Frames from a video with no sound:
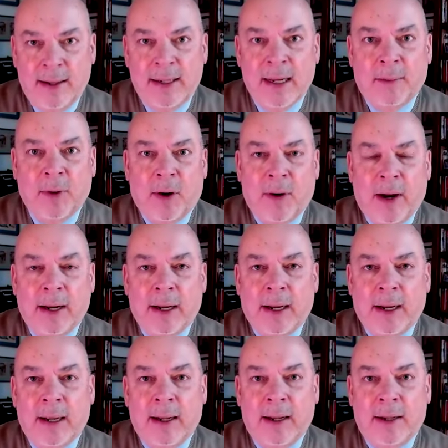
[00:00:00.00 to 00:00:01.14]
Democratic
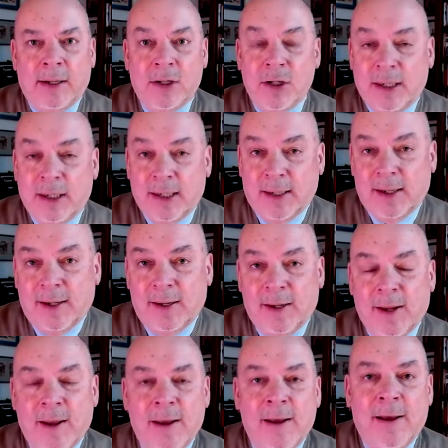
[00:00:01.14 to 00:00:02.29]
justices.